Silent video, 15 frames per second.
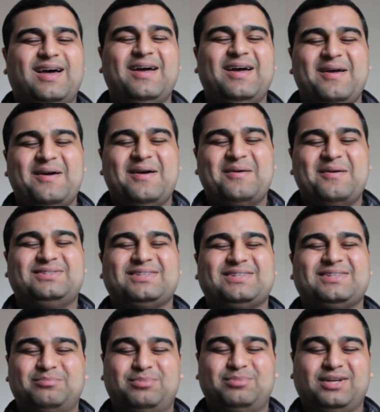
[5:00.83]
Mystical
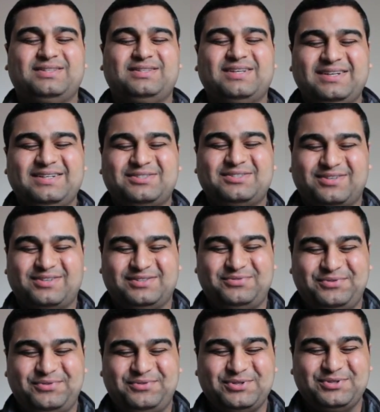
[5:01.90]
Blood
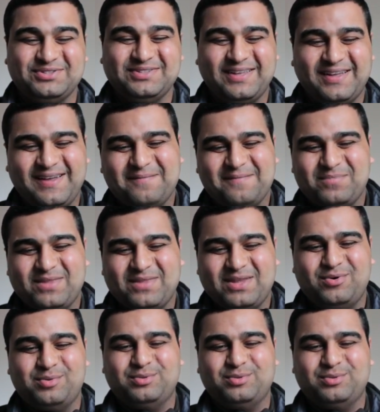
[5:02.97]
Transfusion removes